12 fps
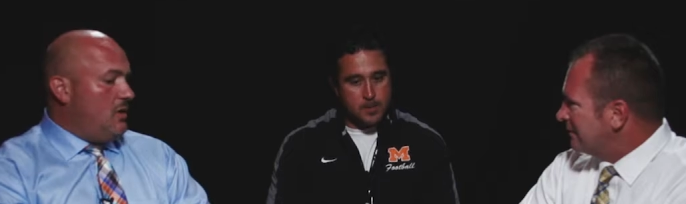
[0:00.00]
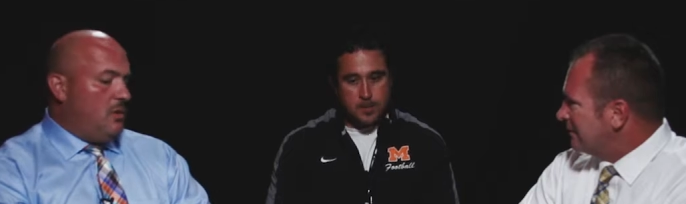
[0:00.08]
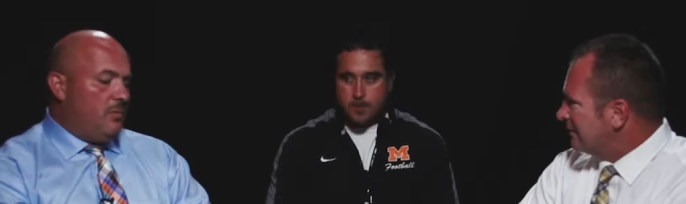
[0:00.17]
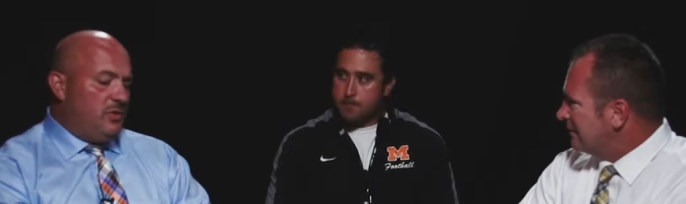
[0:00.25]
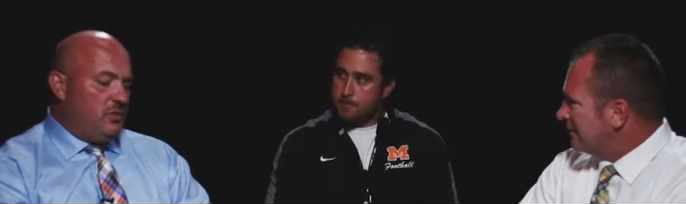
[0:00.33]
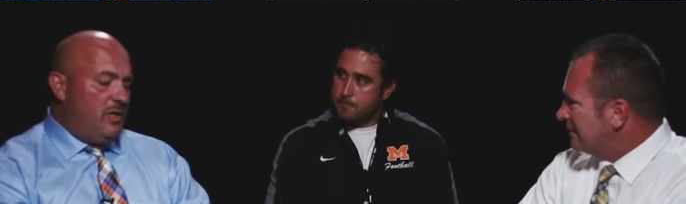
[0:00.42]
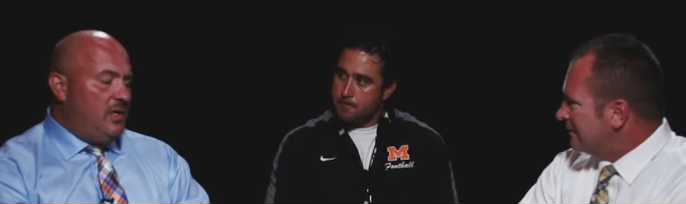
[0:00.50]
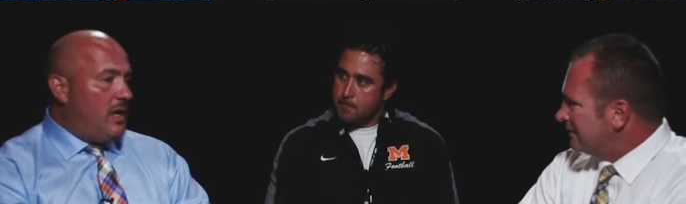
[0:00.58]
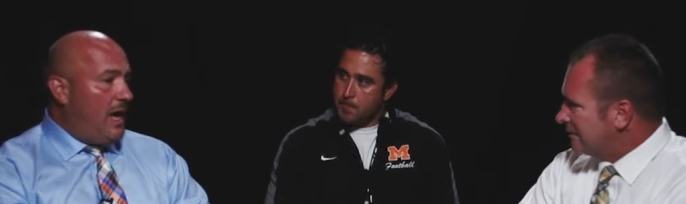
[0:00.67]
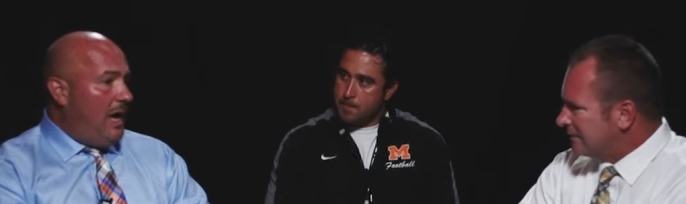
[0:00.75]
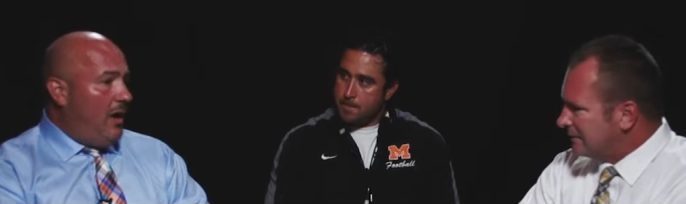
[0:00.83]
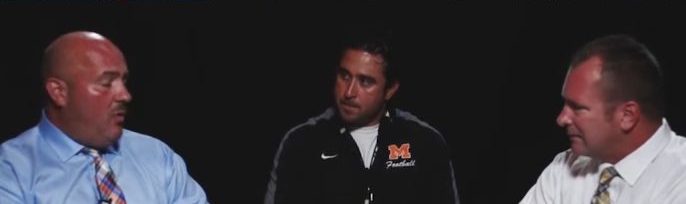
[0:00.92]
Speaker 1: Between
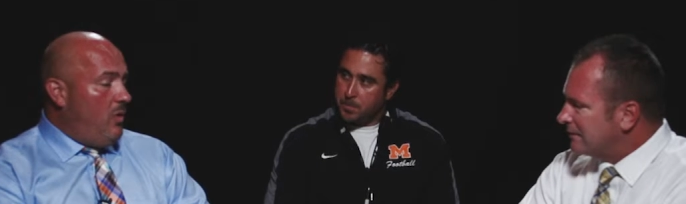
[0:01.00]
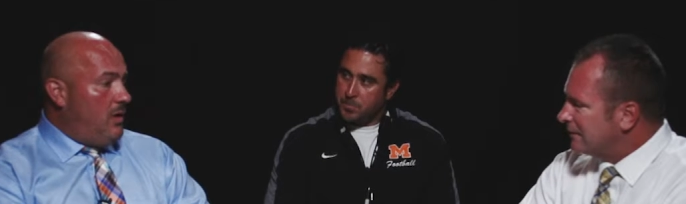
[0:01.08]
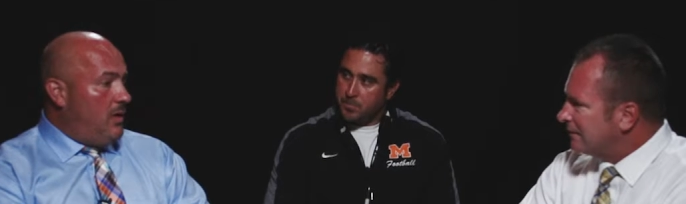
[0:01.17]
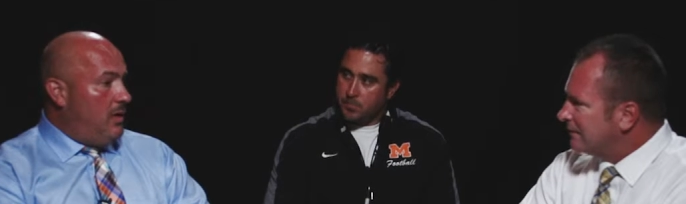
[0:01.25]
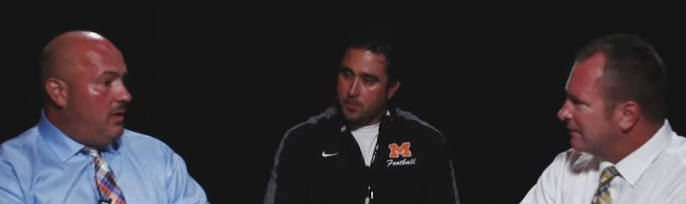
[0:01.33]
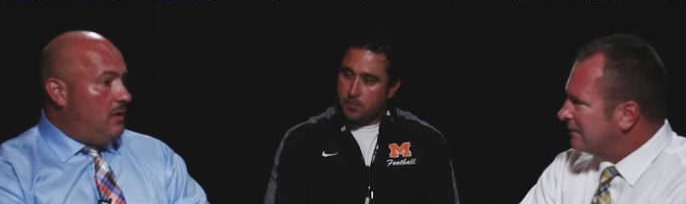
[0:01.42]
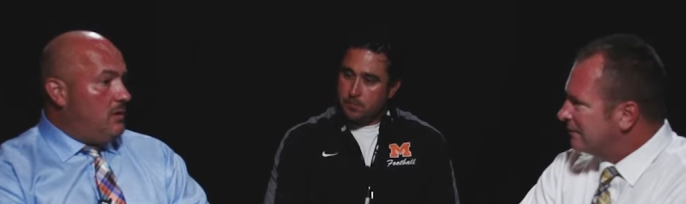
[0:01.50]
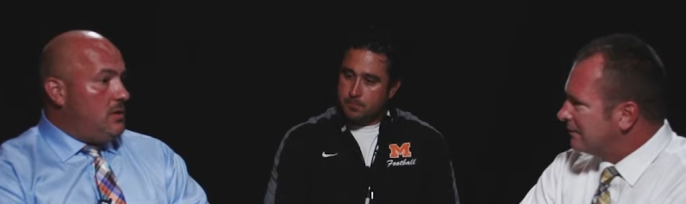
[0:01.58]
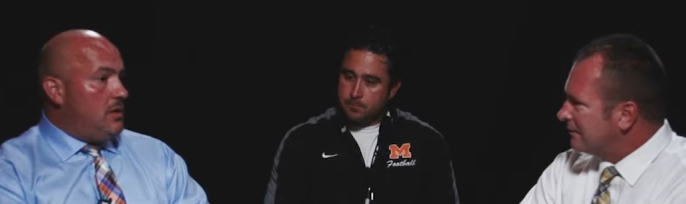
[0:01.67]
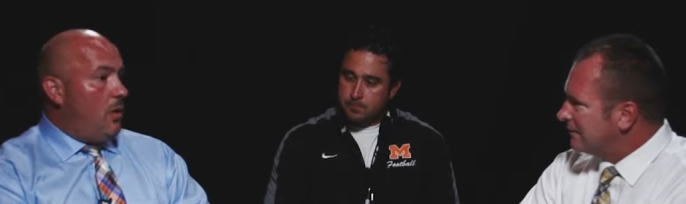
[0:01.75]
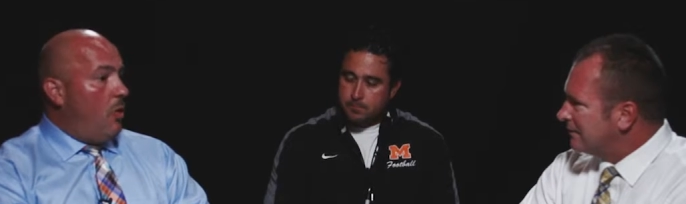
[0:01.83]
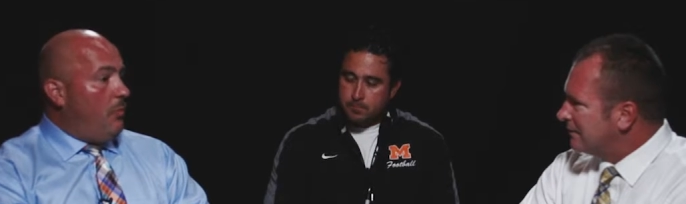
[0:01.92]
now and
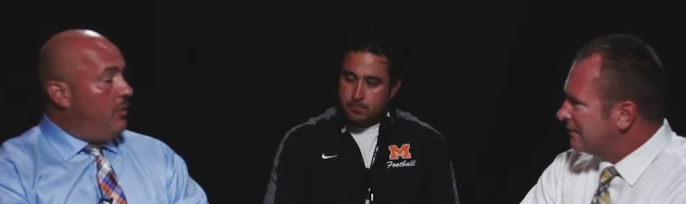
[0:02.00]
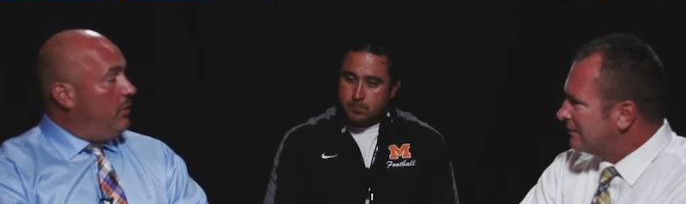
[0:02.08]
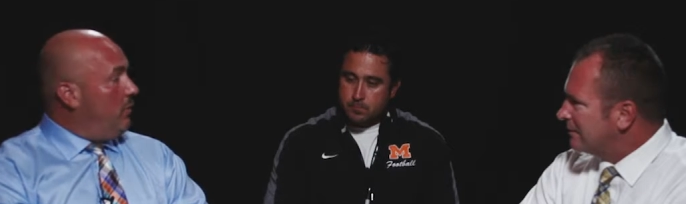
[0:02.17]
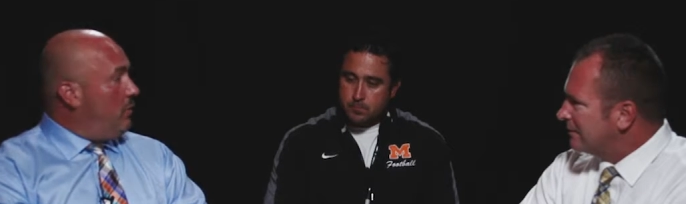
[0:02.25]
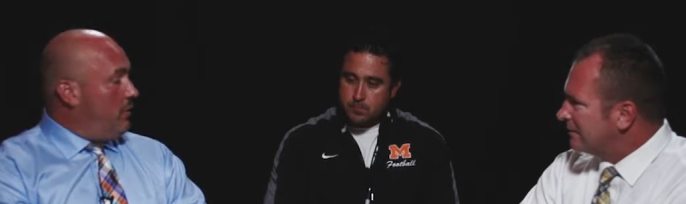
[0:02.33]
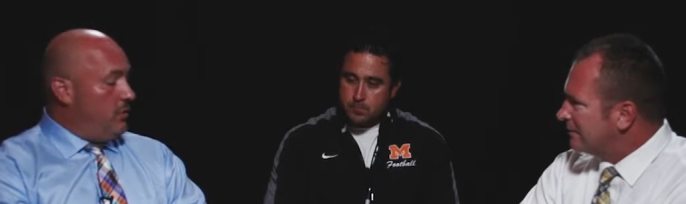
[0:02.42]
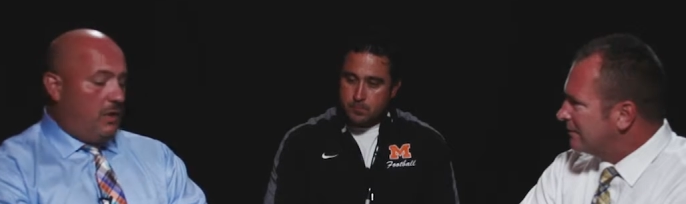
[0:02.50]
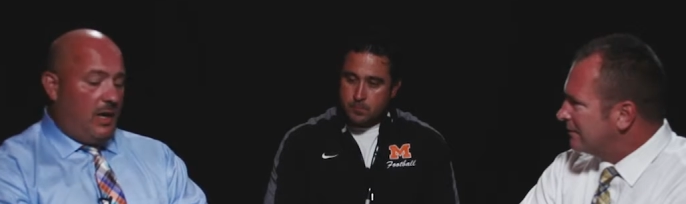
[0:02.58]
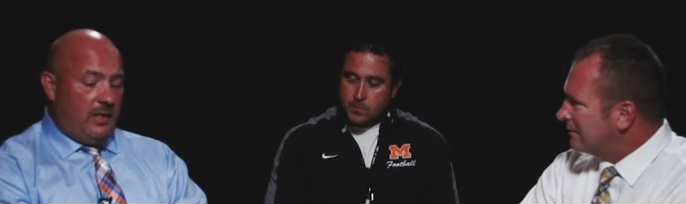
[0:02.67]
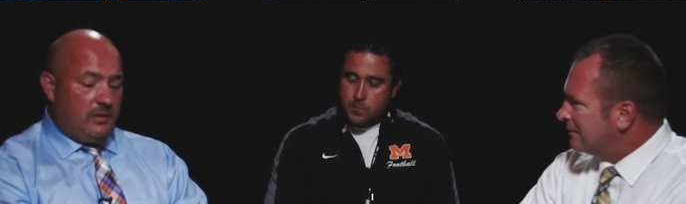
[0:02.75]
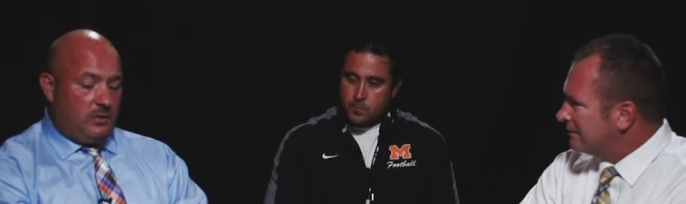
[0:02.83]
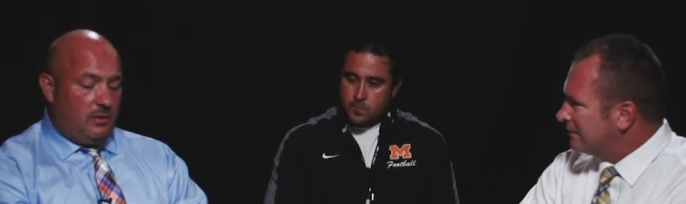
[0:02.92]
the opener where you
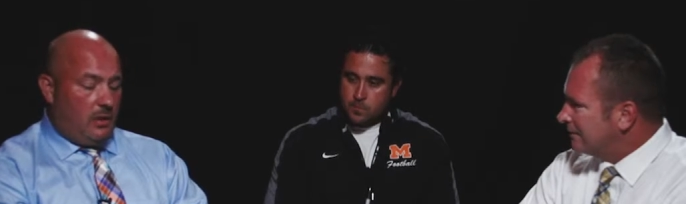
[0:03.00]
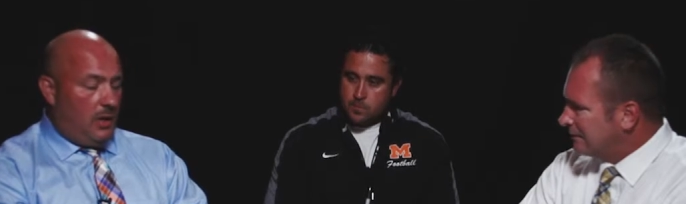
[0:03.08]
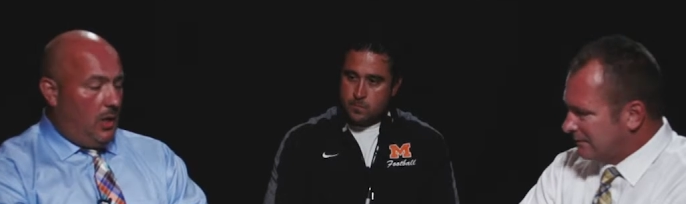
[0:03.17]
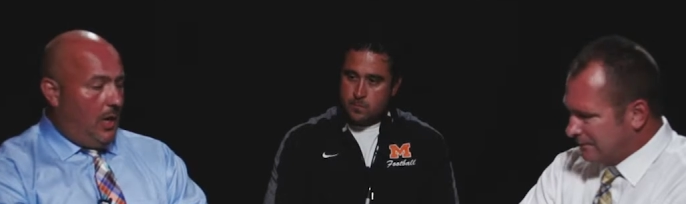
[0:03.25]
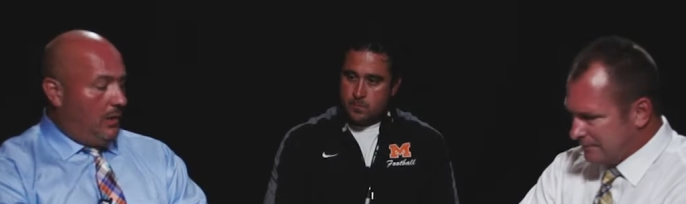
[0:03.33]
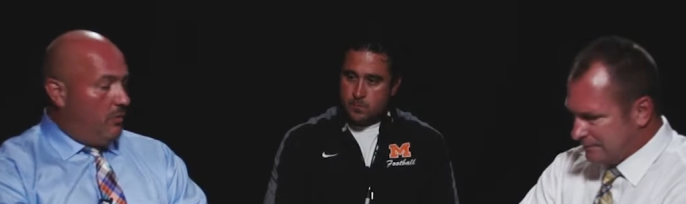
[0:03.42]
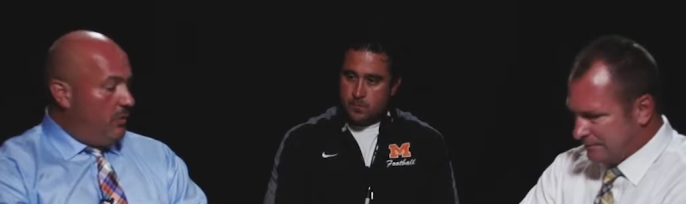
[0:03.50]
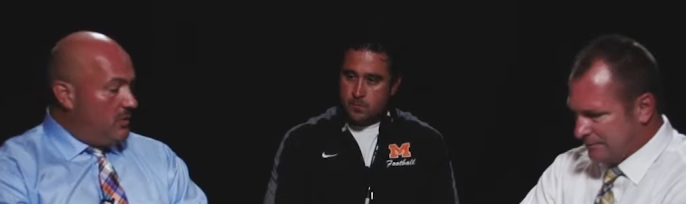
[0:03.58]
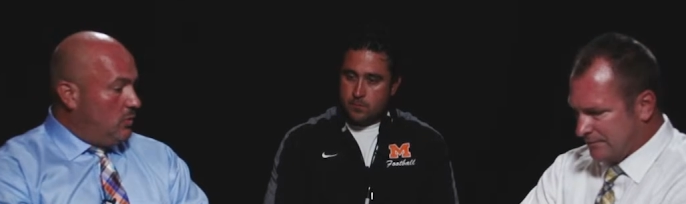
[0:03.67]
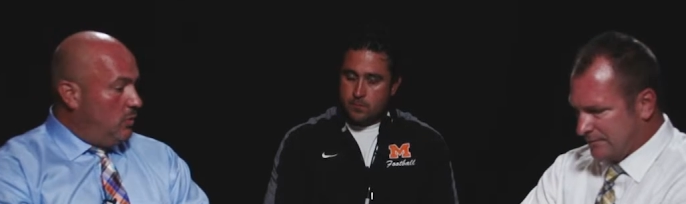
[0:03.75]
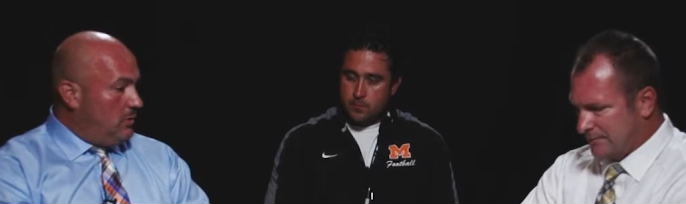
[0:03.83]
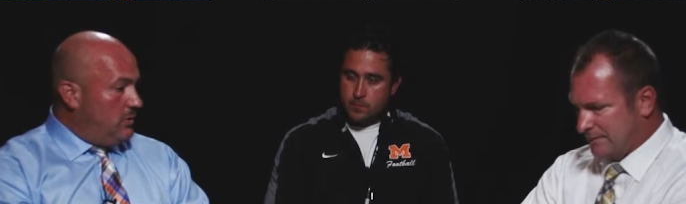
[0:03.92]
guys are uh, at
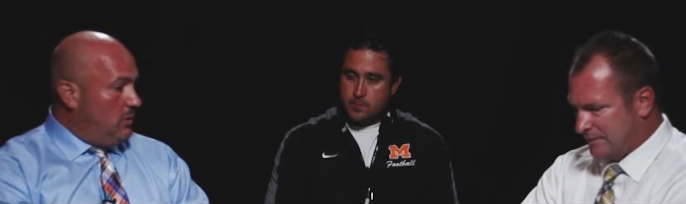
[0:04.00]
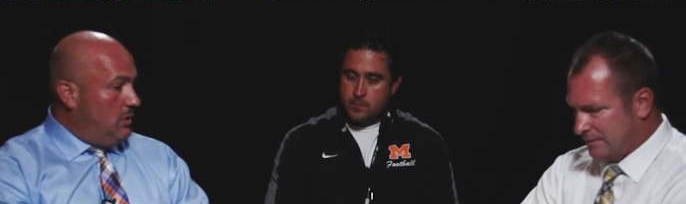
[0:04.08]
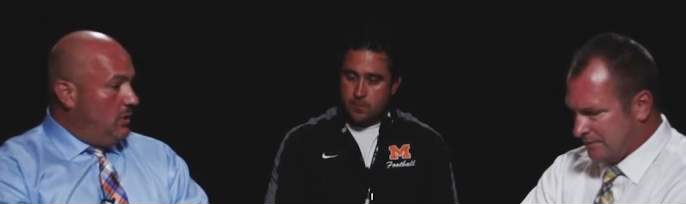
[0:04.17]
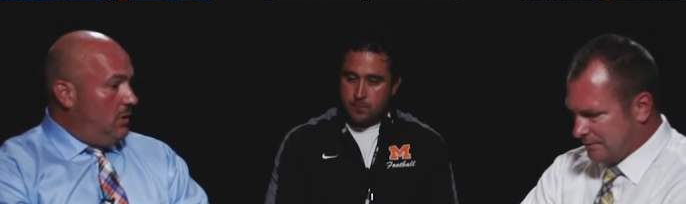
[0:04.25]
Griswold,